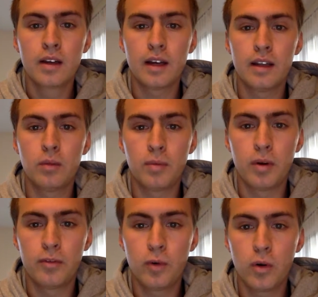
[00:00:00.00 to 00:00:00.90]
Guideline
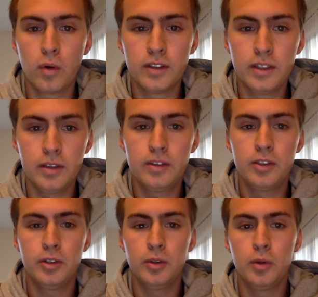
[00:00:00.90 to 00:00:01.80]
1.4 wants you
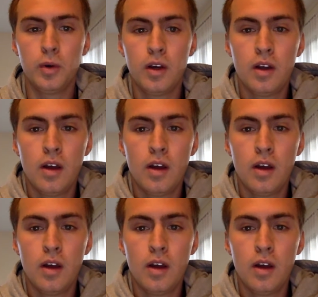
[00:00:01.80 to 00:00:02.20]
to